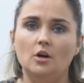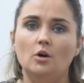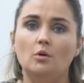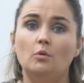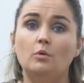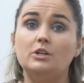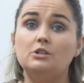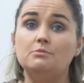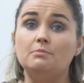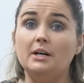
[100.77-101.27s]

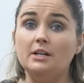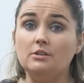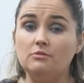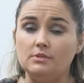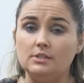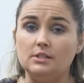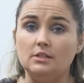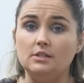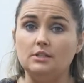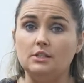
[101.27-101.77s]
which might
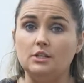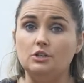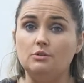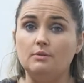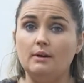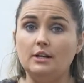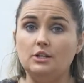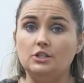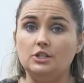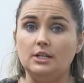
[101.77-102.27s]
result in you
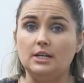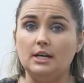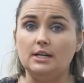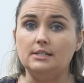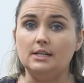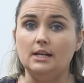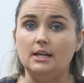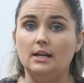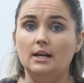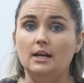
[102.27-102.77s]
actually
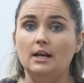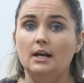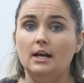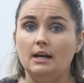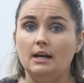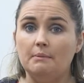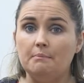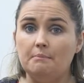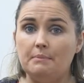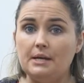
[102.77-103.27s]
getting
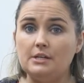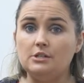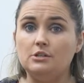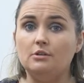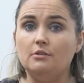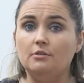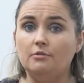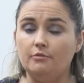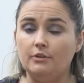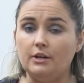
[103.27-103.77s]
better
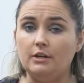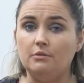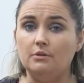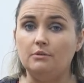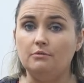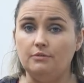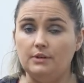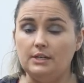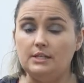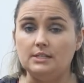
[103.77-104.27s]
frequent
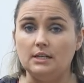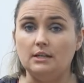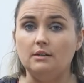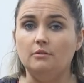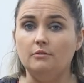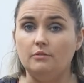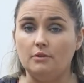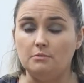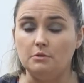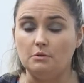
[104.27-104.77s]
feeding
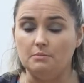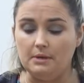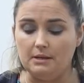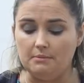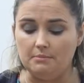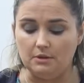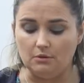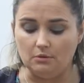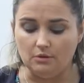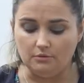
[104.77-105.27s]
from your
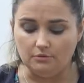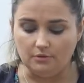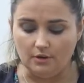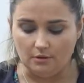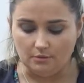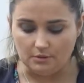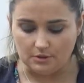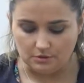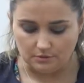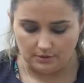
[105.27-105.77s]
baby going
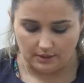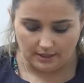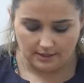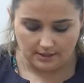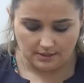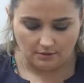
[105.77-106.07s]
forward, okay?